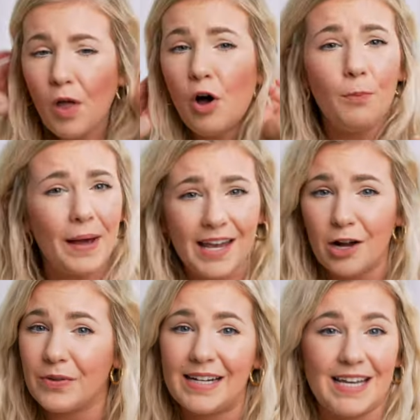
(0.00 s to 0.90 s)
all my
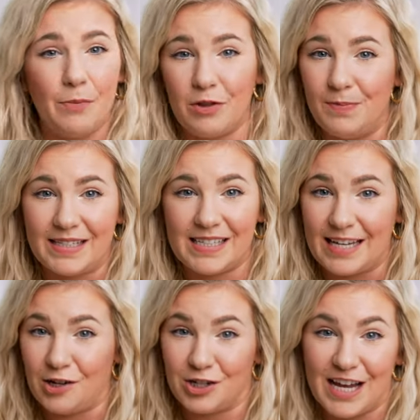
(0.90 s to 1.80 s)
gear that I take with me to
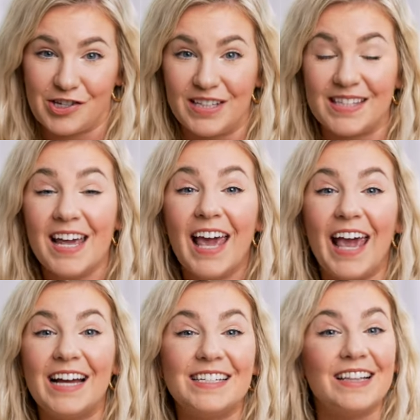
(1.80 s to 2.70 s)
senior sessions
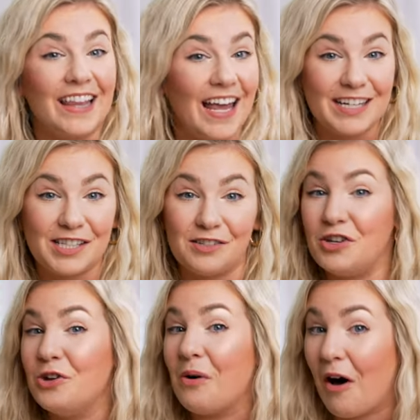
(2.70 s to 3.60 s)
and links
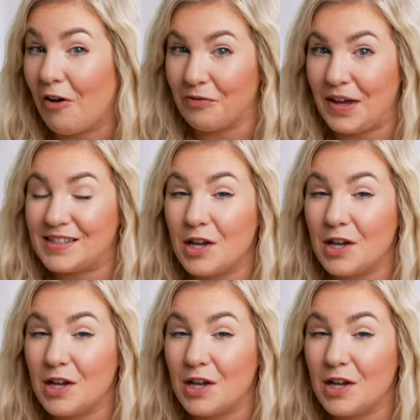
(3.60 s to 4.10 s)
to all of it.